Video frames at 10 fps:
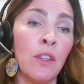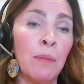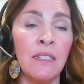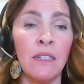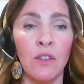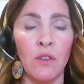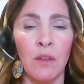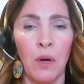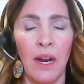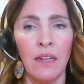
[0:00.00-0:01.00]
the business or the
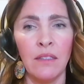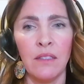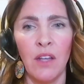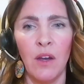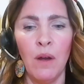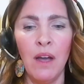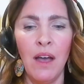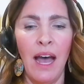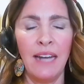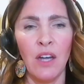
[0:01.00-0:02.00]
brand. So
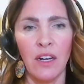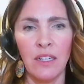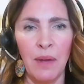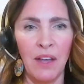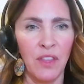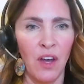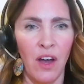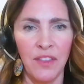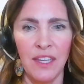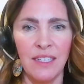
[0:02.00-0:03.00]
I talked about the
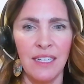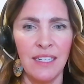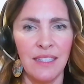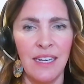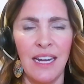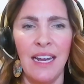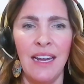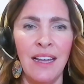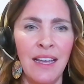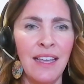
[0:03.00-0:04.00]

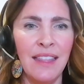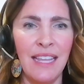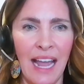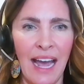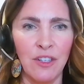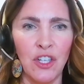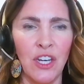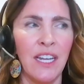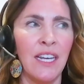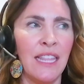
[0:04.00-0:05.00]
authenticity, the
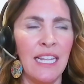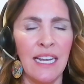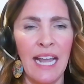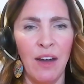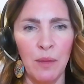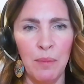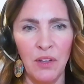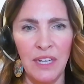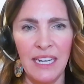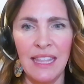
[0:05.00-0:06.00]
action, and the
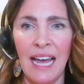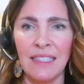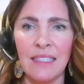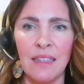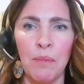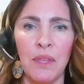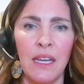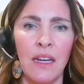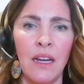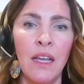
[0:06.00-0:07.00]
accountability. That's
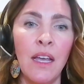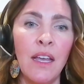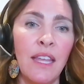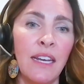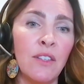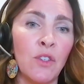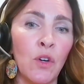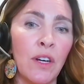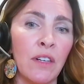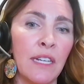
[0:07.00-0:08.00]
something that is
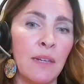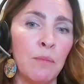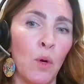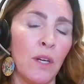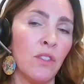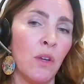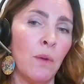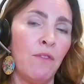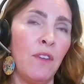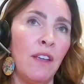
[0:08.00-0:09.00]
critically important. So
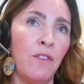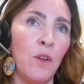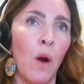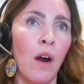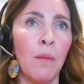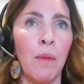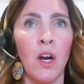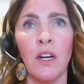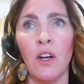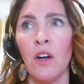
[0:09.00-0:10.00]
if you are a
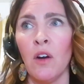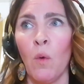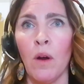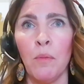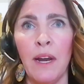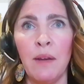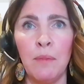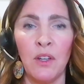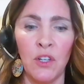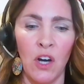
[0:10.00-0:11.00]
marketer or a
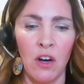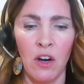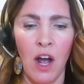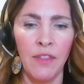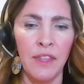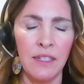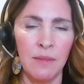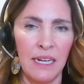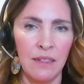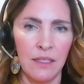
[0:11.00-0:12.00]
brand builder or on the
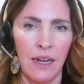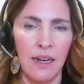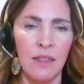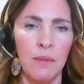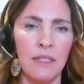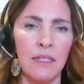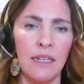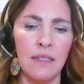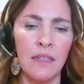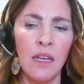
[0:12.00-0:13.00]
demand side of the
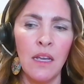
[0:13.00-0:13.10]
business,